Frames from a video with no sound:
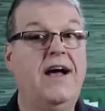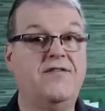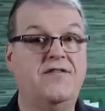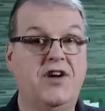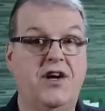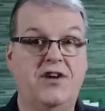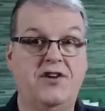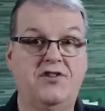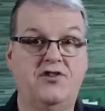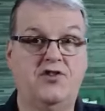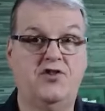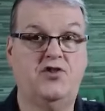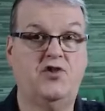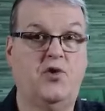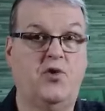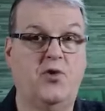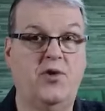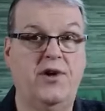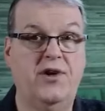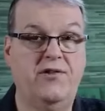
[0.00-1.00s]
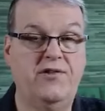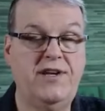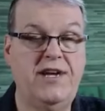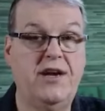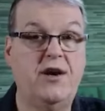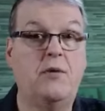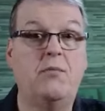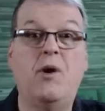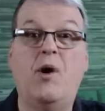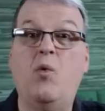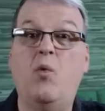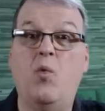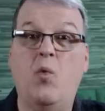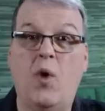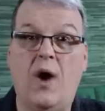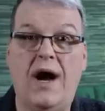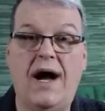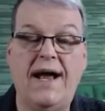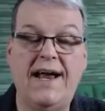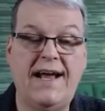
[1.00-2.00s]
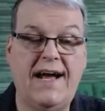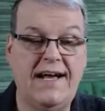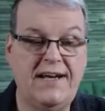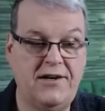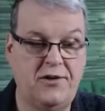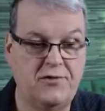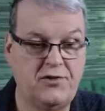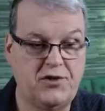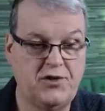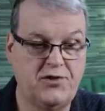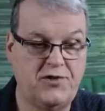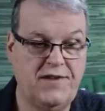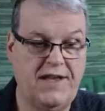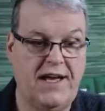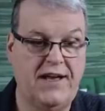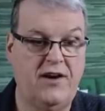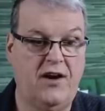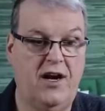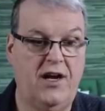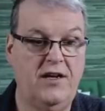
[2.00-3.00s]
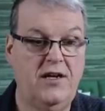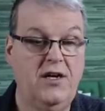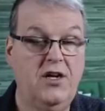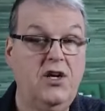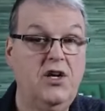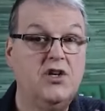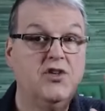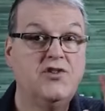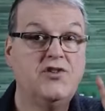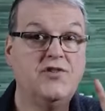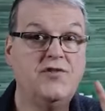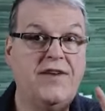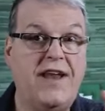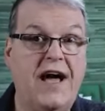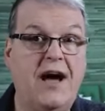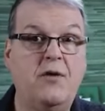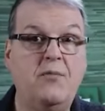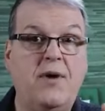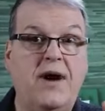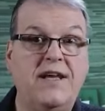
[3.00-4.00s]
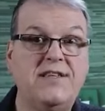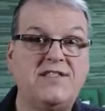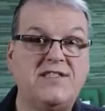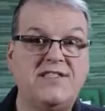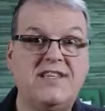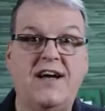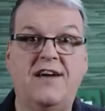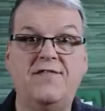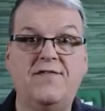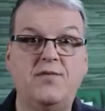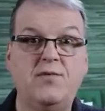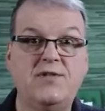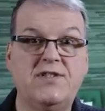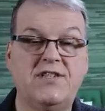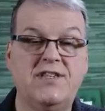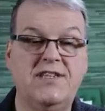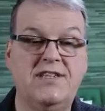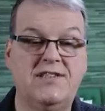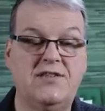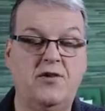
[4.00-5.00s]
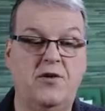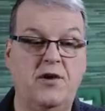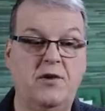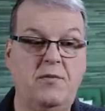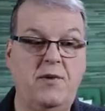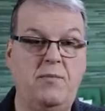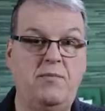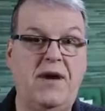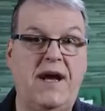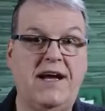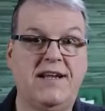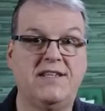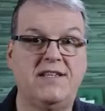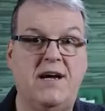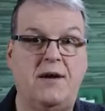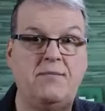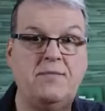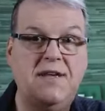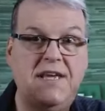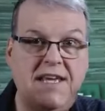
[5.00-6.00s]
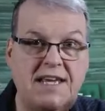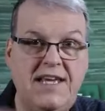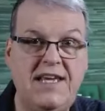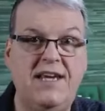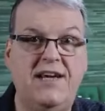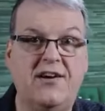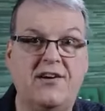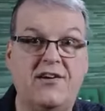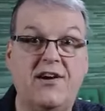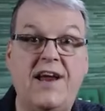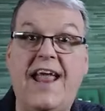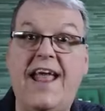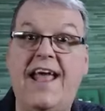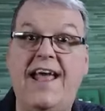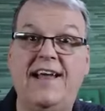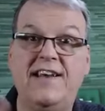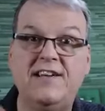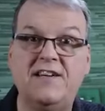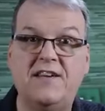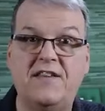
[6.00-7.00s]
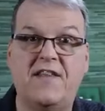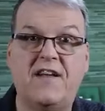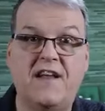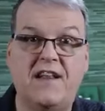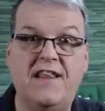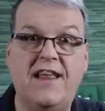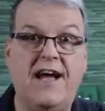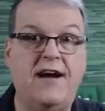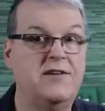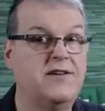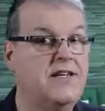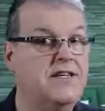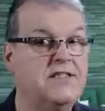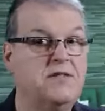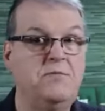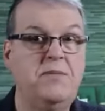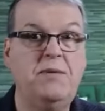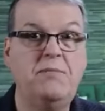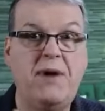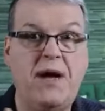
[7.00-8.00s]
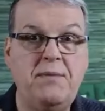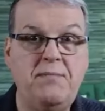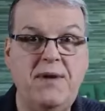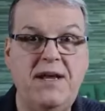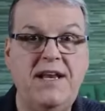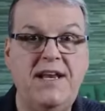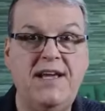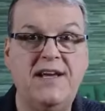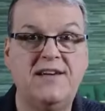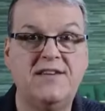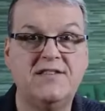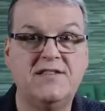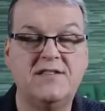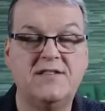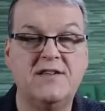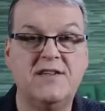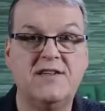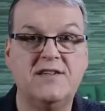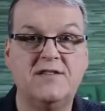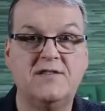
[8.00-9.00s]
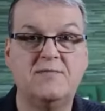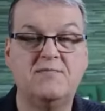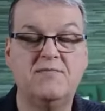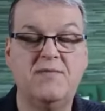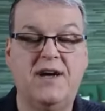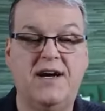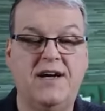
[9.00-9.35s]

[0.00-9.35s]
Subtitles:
I've got a tutorial here about why I don't turn that on. So now my stuff is going to be backed up here and in the cloud. Doesn't mean my media is